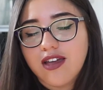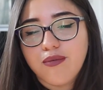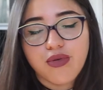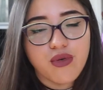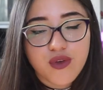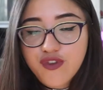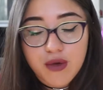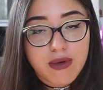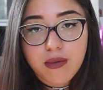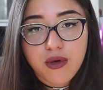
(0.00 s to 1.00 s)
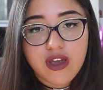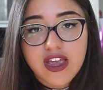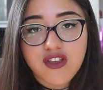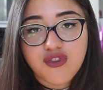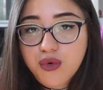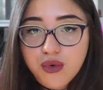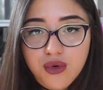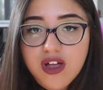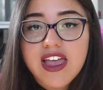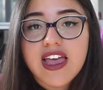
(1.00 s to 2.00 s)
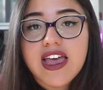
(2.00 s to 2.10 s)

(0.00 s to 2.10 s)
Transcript: improve your memory at all.